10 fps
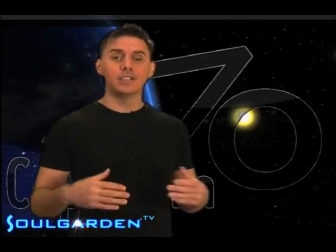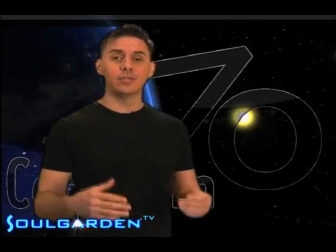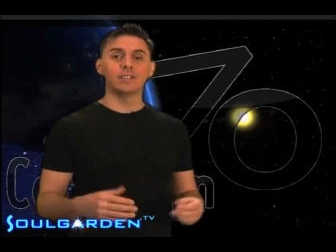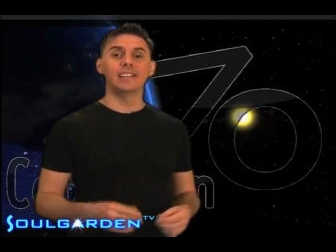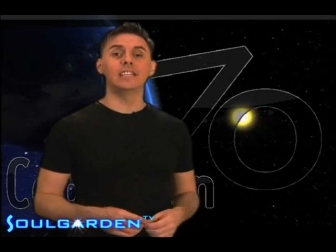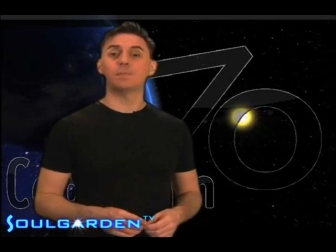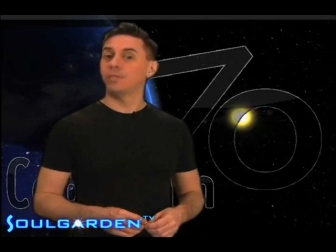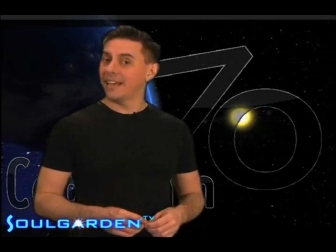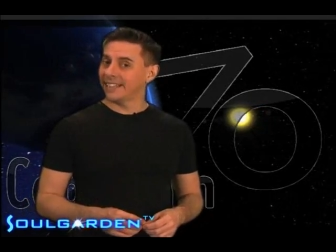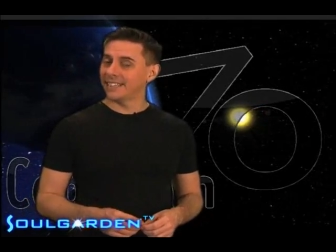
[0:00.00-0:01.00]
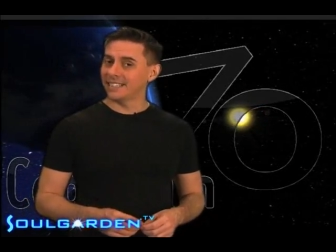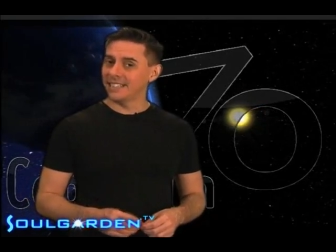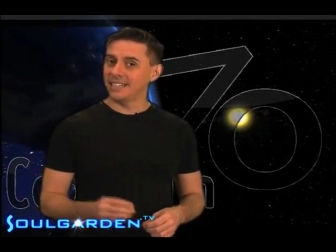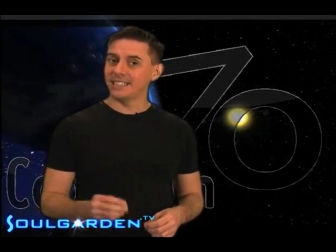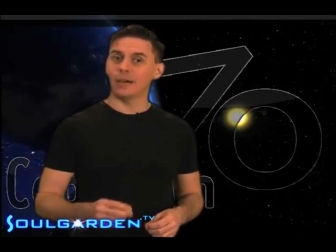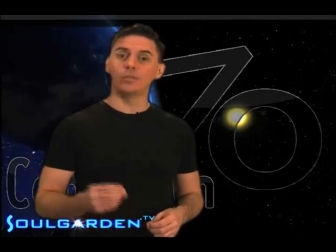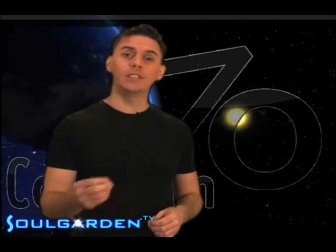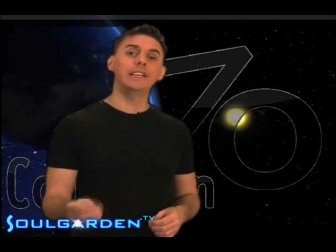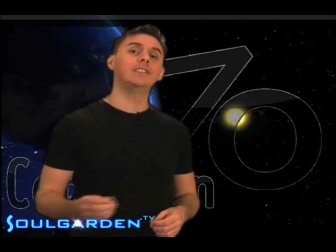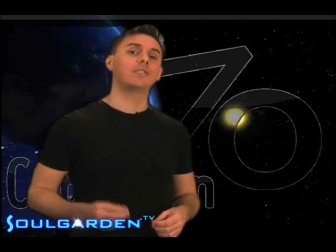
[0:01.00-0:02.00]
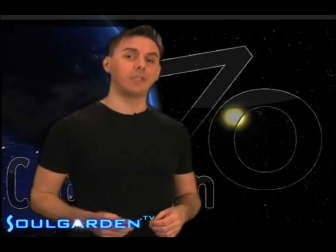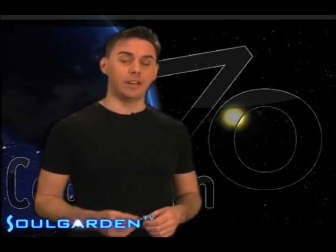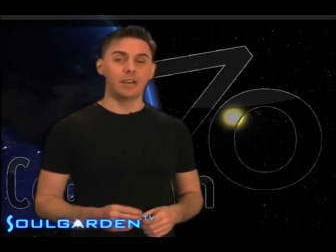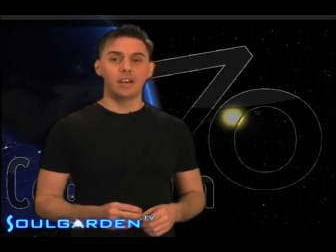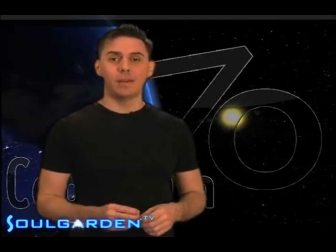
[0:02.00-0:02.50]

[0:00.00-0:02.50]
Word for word: to at least plant the seeds that will lead to it.